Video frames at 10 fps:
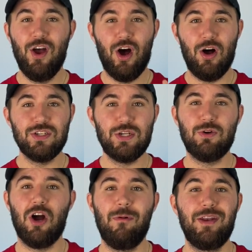Also,
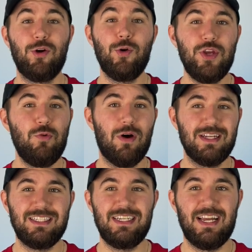comment who you want
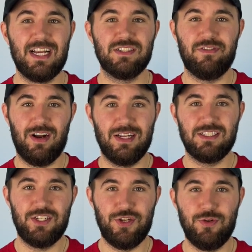to see next for
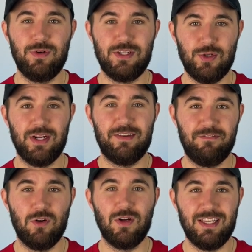us to do a
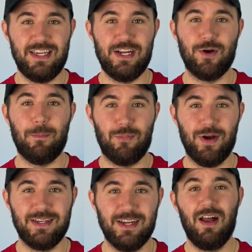full gear
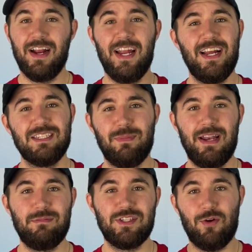breakdown. Again, guys, my
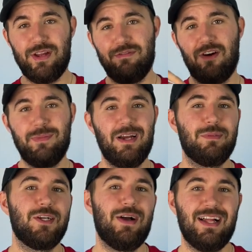name is Tony. Follow me down
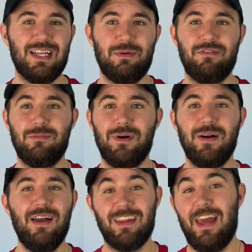below at LINEMAN
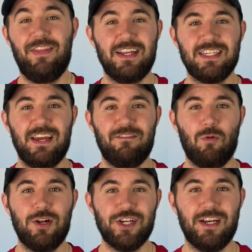Football. And thanks again for
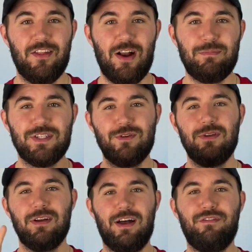watching another episode
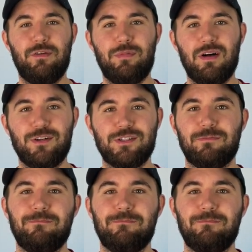of Footballrs.